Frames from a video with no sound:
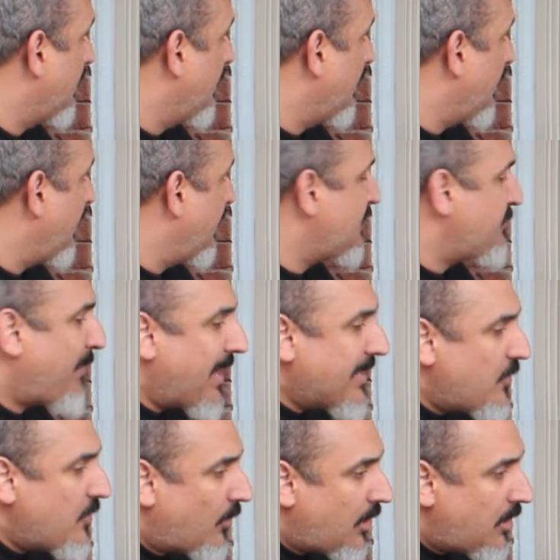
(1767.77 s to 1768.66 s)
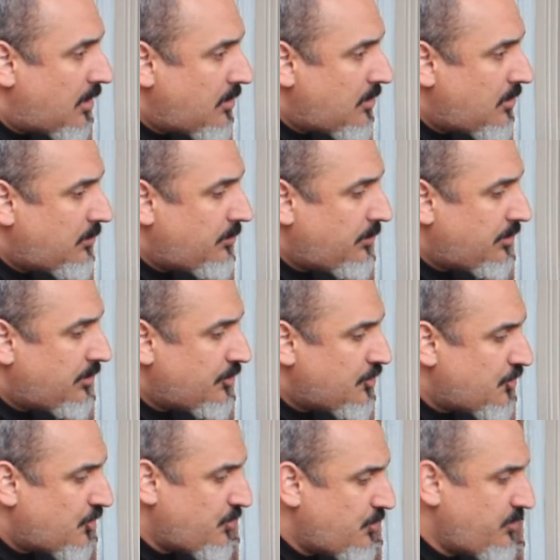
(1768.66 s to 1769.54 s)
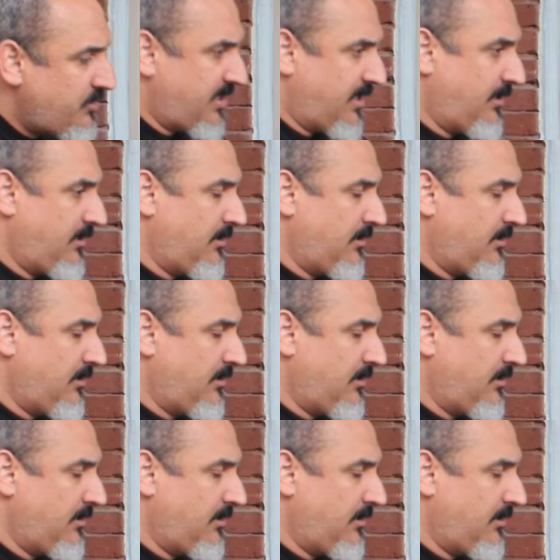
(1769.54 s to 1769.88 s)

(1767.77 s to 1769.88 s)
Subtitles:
It's by your own choosing.